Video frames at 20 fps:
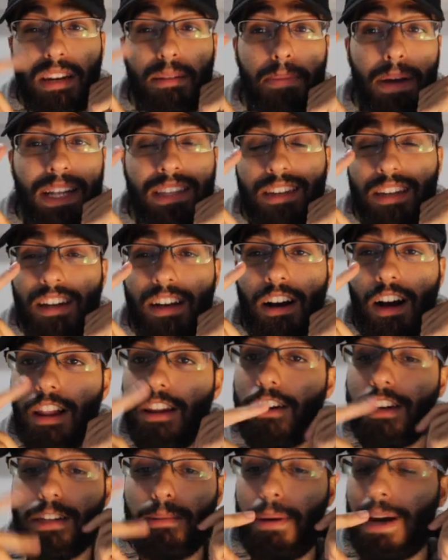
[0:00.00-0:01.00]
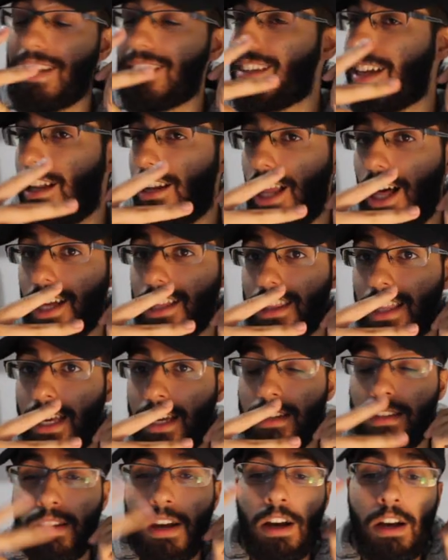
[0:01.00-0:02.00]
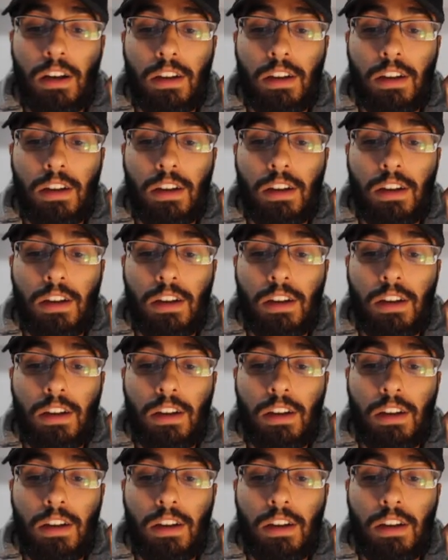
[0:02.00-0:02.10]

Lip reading: depends on the color, it depends on a lot of things.